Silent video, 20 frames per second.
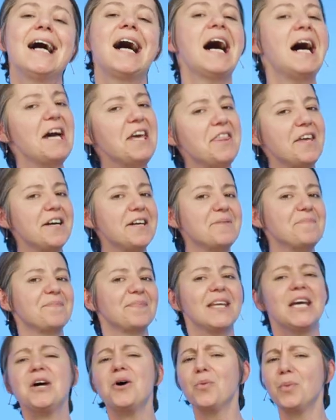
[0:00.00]
Hi there!
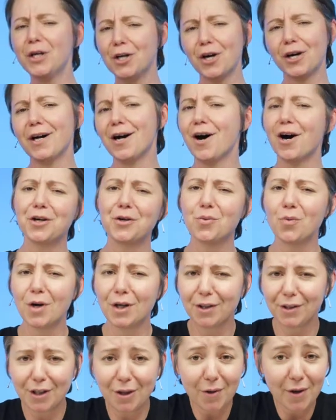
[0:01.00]
We got a hotter
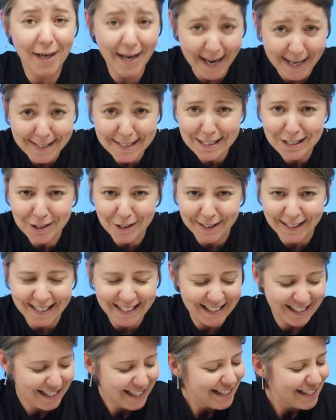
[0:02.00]
one on our hands today,
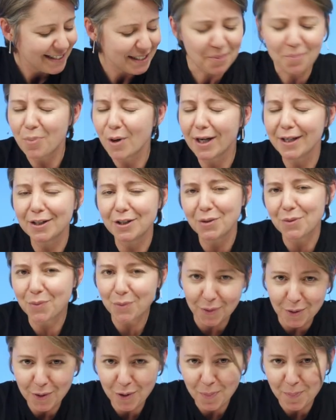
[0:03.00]
the brand new
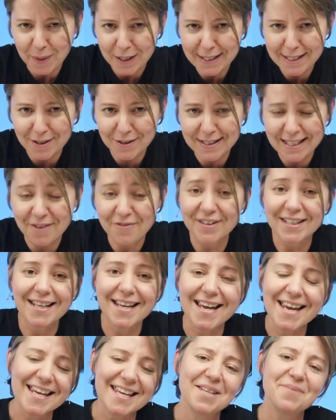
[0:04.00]
Google Pixel
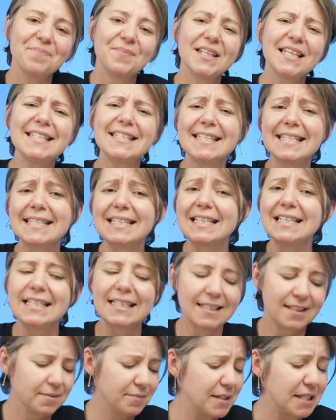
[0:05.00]
7a. It's
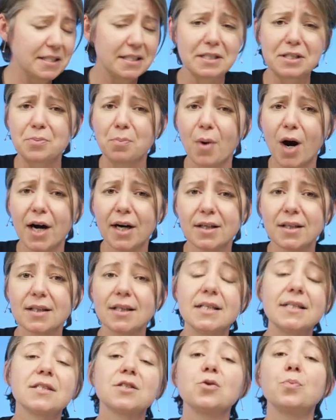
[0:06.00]
sleek, it's smart,
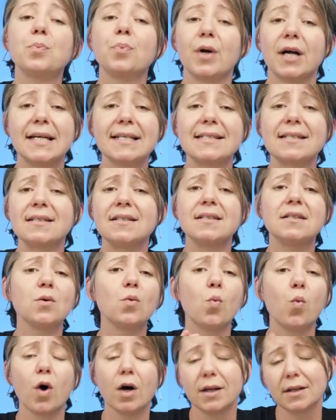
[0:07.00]
it's surprisingly
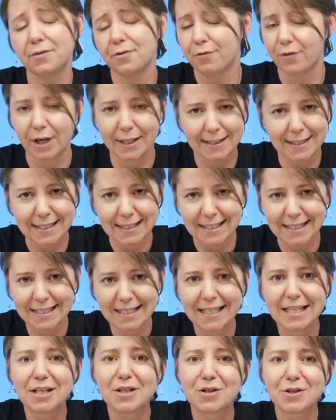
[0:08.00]
wallet-friendly.
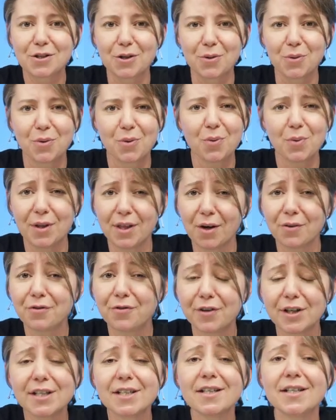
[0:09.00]
So, without
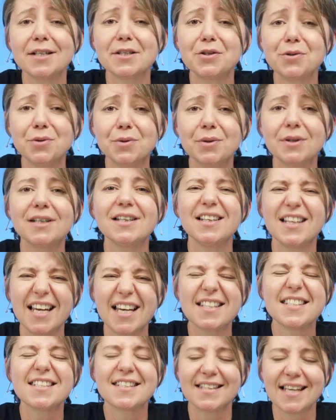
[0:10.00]
further ado,
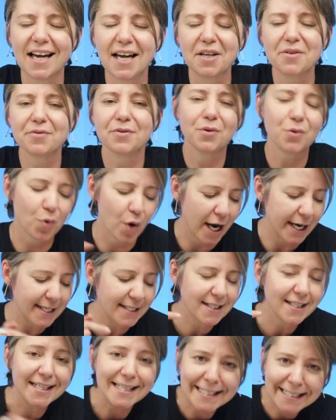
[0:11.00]
let's dive right
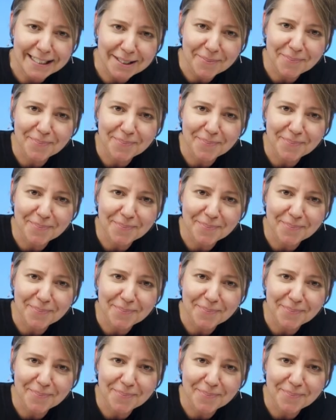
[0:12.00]
in.